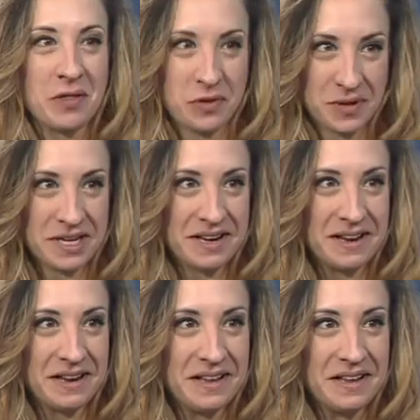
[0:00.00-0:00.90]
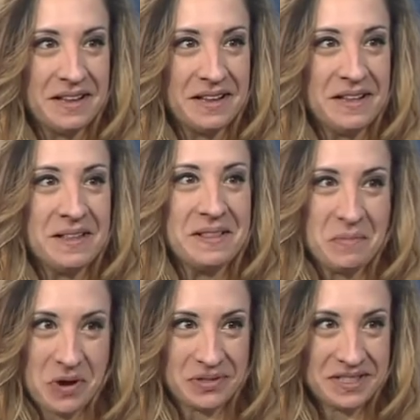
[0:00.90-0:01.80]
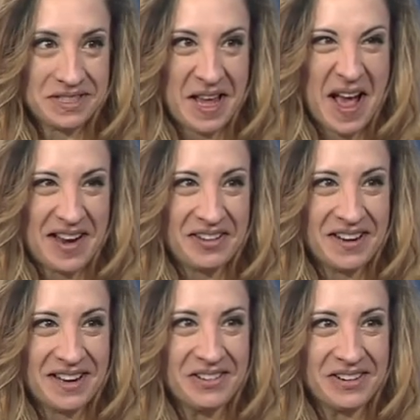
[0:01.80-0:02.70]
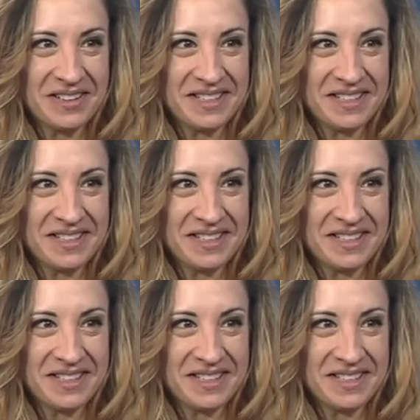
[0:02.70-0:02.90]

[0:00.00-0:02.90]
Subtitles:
about liquidity the most. Is that accurate, or